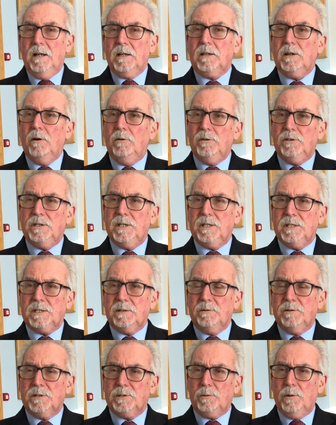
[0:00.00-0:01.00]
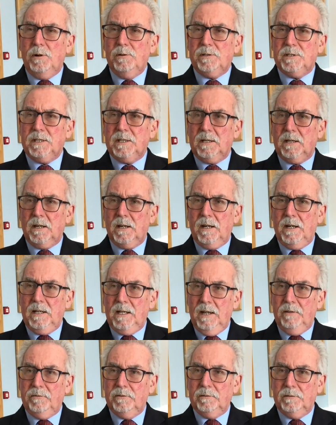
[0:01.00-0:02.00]
Colchester was quoting
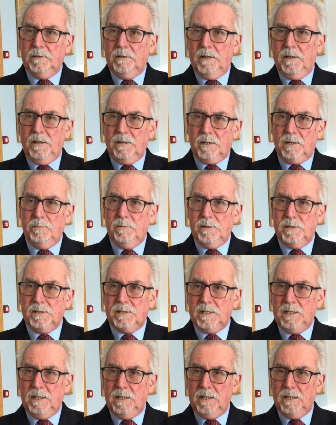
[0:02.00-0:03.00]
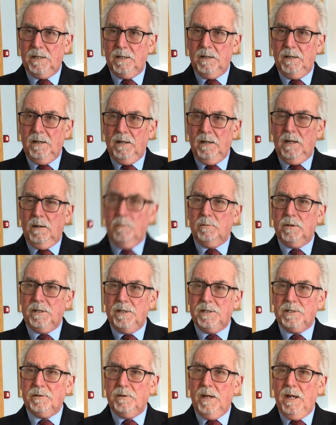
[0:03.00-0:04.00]
11 community
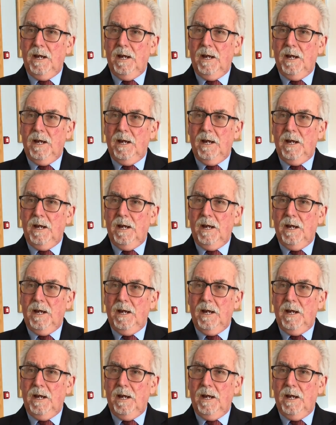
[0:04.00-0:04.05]
police,